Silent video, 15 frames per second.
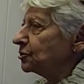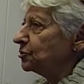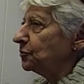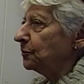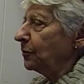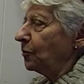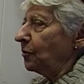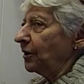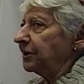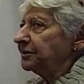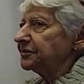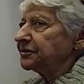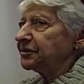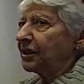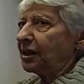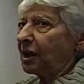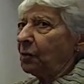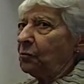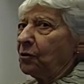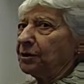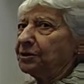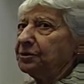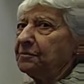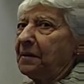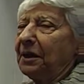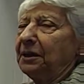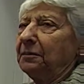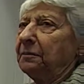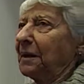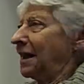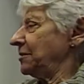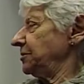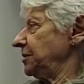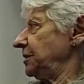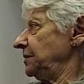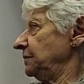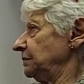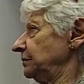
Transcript: two points that I want to make about it.